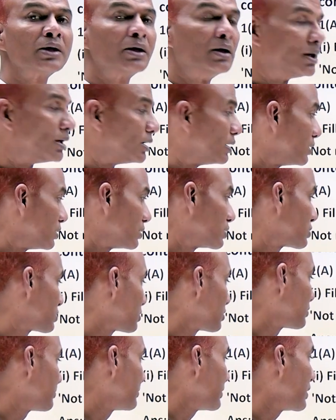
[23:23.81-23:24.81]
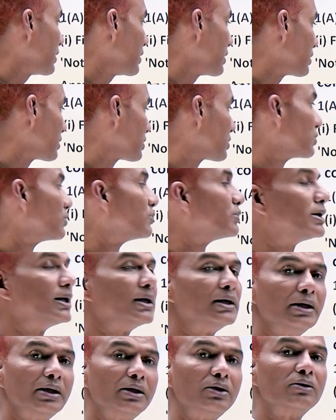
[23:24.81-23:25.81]

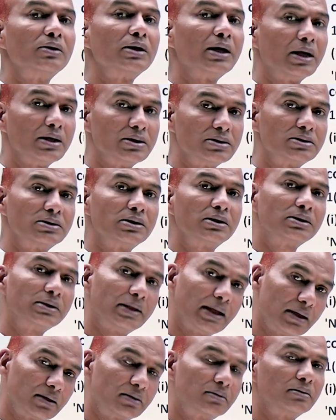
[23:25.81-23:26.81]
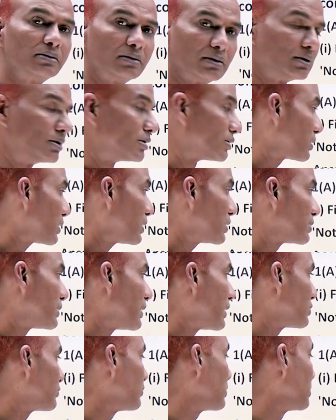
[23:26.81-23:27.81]
included in your answer. That
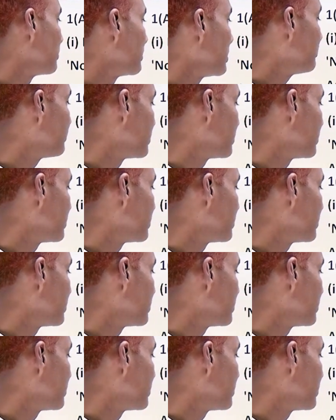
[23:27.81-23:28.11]
will be